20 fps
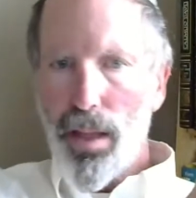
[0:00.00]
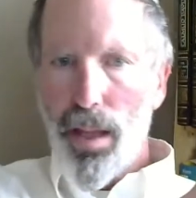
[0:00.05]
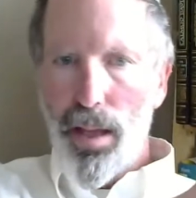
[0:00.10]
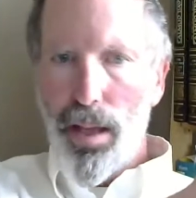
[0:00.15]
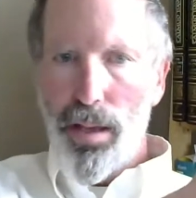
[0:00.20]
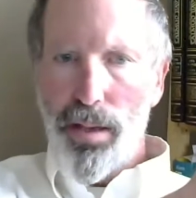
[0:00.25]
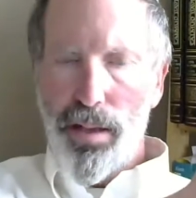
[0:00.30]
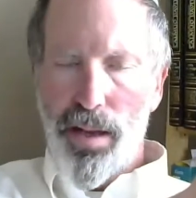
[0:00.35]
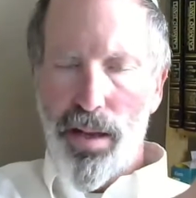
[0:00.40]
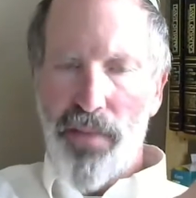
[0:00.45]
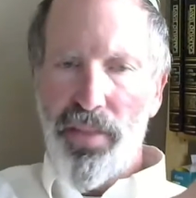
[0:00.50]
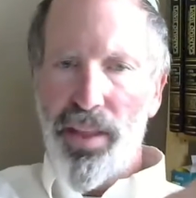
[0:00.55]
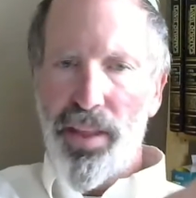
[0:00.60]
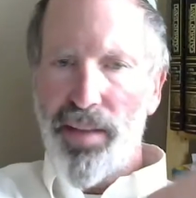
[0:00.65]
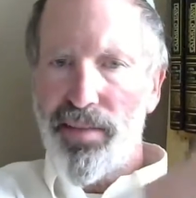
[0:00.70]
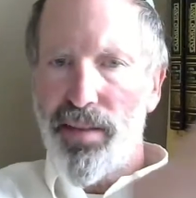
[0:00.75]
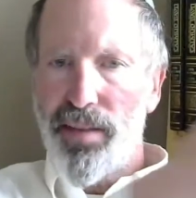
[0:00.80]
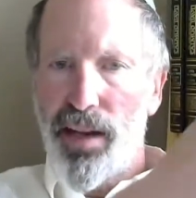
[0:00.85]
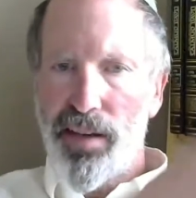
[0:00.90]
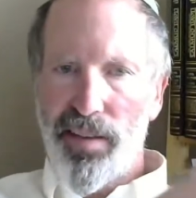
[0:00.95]
And
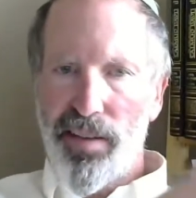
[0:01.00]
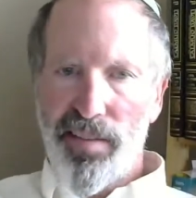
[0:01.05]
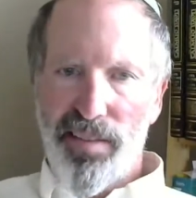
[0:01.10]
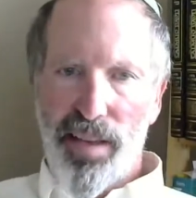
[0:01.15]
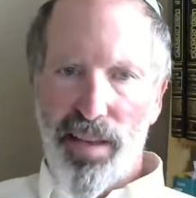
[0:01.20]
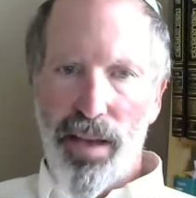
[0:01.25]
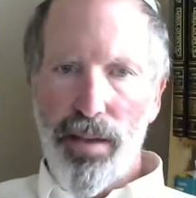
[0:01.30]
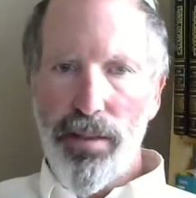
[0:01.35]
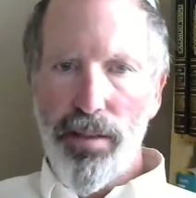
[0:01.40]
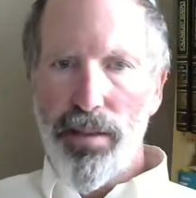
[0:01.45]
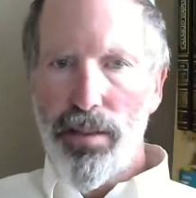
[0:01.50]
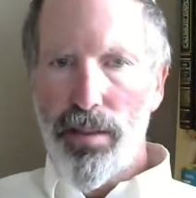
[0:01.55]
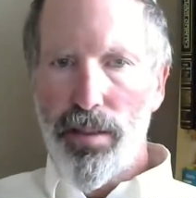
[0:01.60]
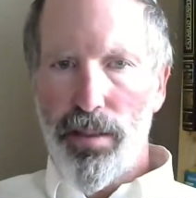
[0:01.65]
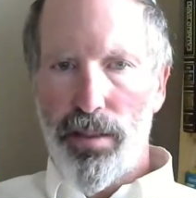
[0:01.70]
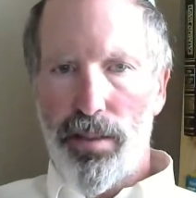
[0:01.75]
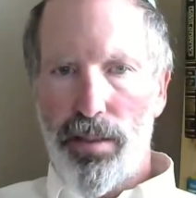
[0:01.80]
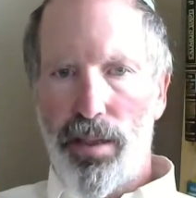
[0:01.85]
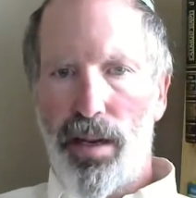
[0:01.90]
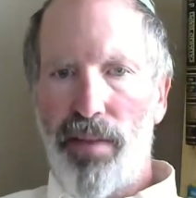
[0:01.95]
everything's not to scale,
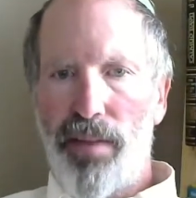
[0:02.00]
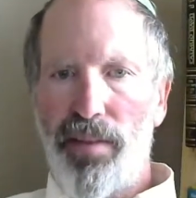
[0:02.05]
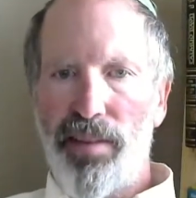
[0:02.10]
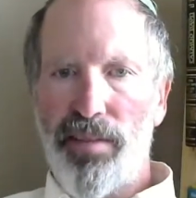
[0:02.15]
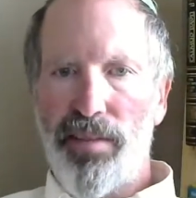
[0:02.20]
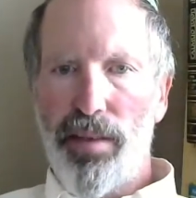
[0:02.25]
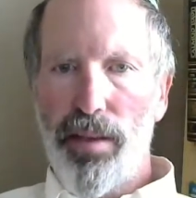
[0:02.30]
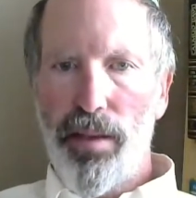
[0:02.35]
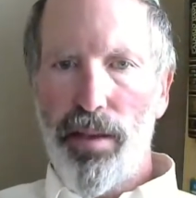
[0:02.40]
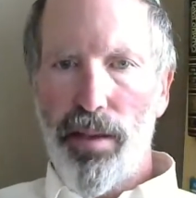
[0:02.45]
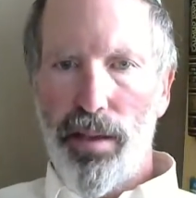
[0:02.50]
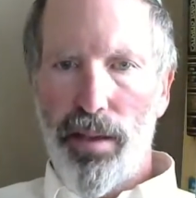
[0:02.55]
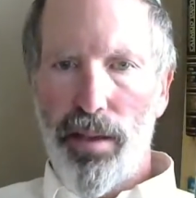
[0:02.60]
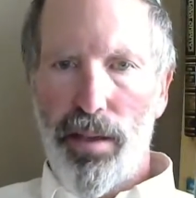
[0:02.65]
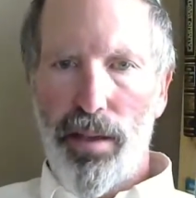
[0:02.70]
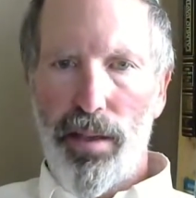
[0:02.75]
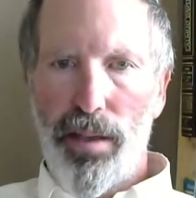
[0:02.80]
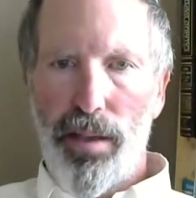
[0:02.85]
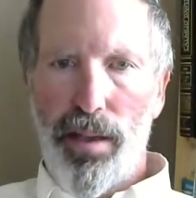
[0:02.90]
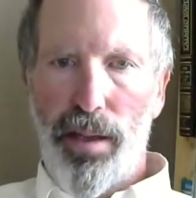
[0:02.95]
obviously,
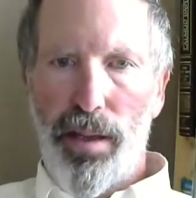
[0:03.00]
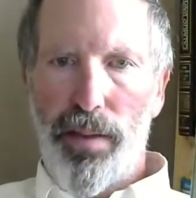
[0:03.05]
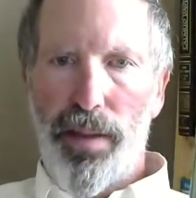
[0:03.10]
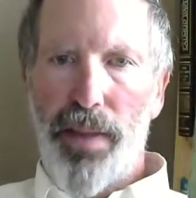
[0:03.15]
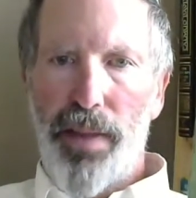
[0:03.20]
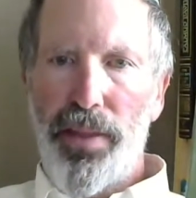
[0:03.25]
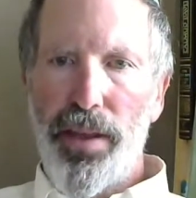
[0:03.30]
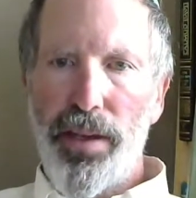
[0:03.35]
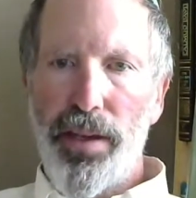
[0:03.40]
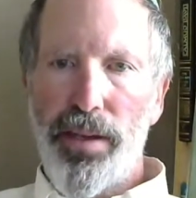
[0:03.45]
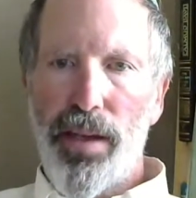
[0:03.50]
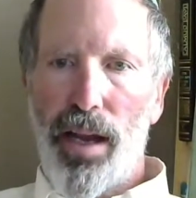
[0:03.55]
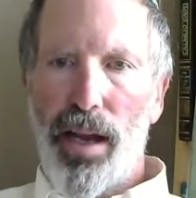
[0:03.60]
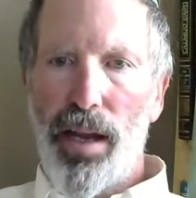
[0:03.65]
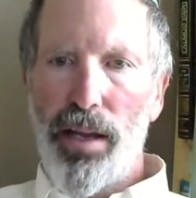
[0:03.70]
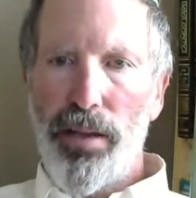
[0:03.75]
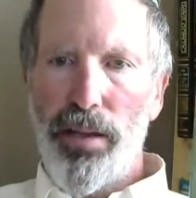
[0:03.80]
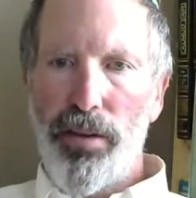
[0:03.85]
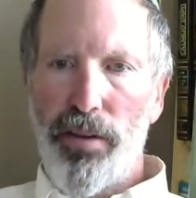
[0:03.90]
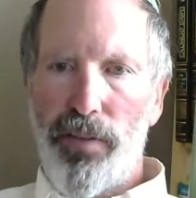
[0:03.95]
and that the
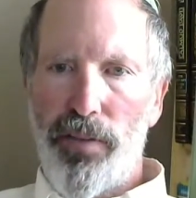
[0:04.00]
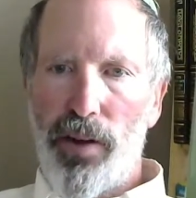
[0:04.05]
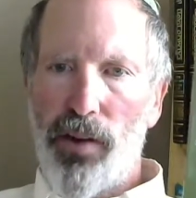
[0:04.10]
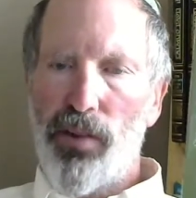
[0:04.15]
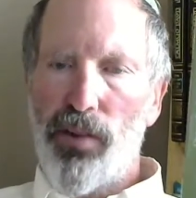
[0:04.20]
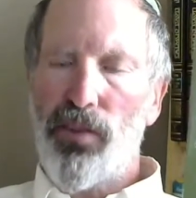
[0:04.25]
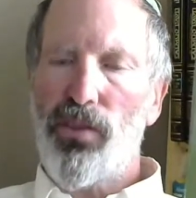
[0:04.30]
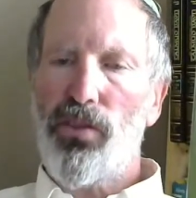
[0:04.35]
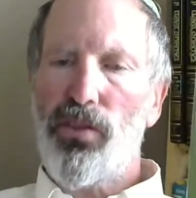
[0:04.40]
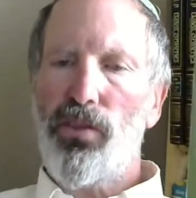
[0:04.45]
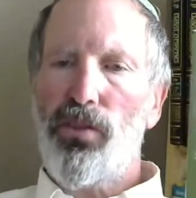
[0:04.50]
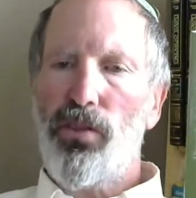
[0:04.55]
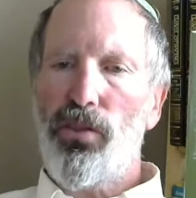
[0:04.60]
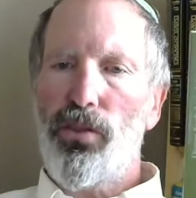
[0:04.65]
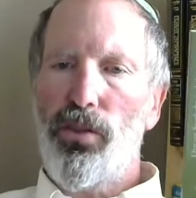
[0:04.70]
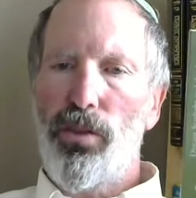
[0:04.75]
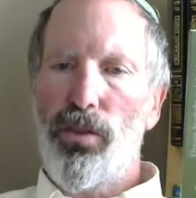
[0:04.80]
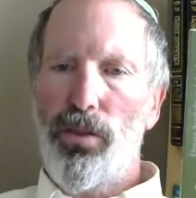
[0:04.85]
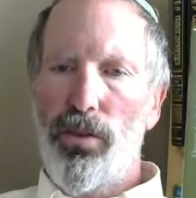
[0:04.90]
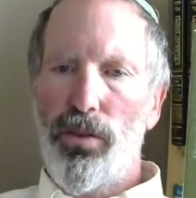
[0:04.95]
entire
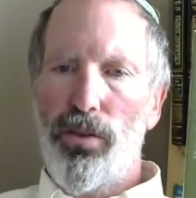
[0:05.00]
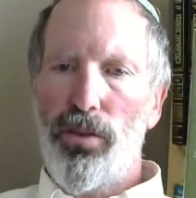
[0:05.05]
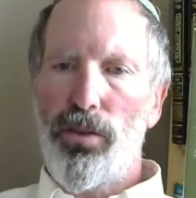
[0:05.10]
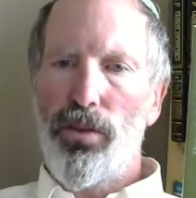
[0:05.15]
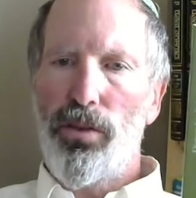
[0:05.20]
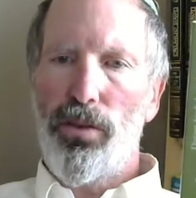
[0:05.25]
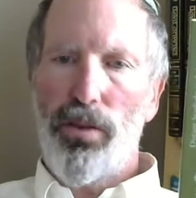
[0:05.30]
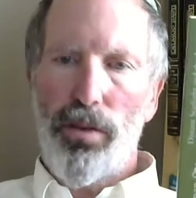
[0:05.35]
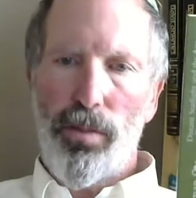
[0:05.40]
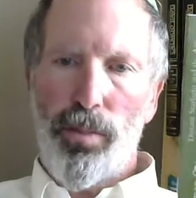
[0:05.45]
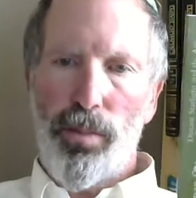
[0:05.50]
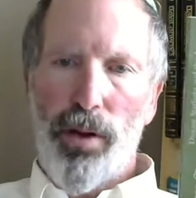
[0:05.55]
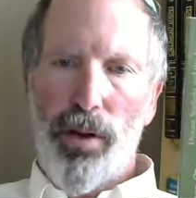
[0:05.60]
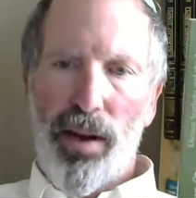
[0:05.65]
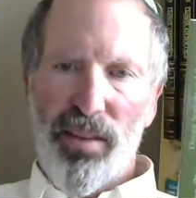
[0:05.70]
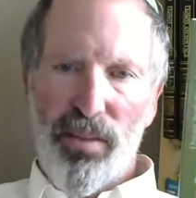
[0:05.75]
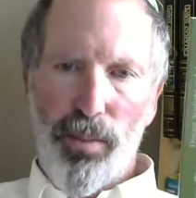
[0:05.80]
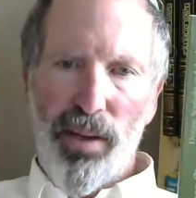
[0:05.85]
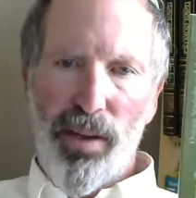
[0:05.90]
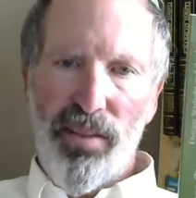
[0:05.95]
universe
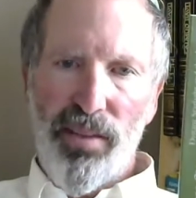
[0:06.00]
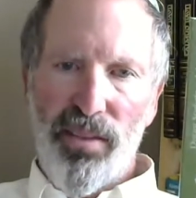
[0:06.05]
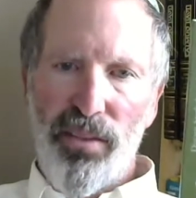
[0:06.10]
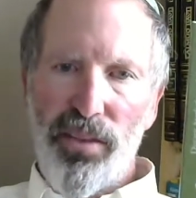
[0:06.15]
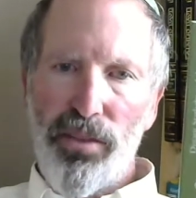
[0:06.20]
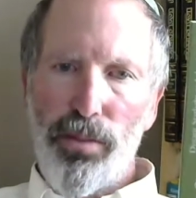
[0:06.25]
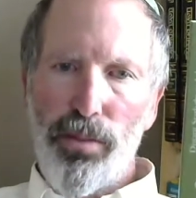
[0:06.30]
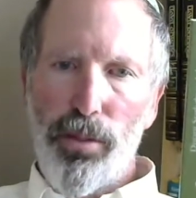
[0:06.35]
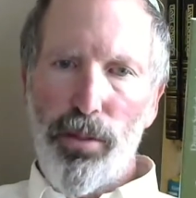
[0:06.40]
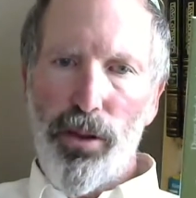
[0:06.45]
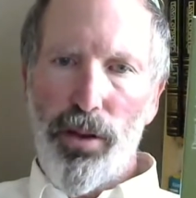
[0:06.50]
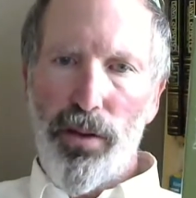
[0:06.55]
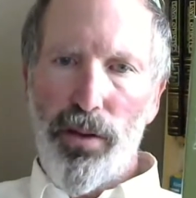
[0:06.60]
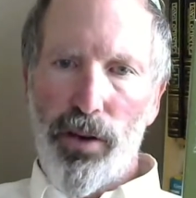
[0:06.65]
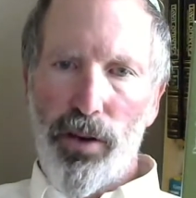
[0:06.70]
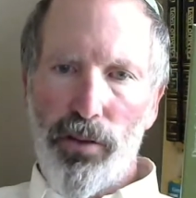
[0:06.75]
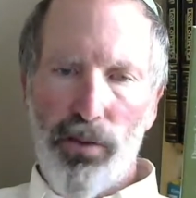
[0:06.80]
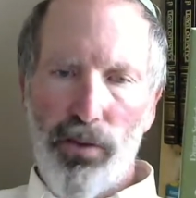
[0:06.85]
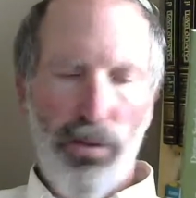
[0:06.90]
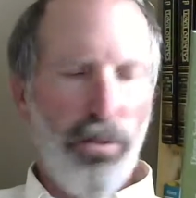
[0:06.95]
approximates the visible
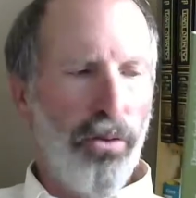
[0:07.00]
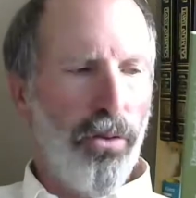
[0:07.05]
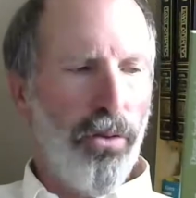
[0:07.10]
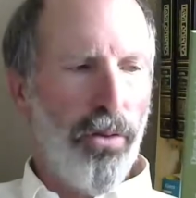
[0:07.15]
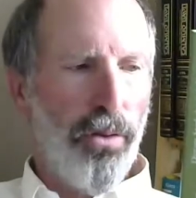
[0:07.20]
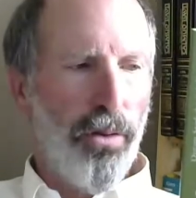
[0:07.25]
universe.